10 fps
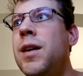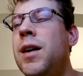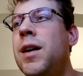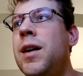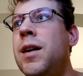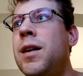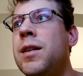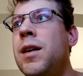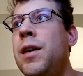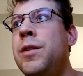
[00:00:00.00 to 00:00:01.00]

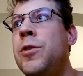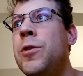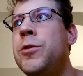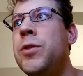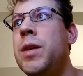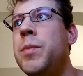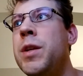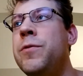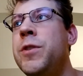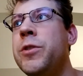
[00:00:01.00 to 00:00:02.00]
kinder treatment
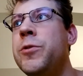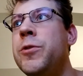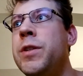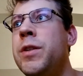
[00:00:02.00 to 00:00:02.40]
of children,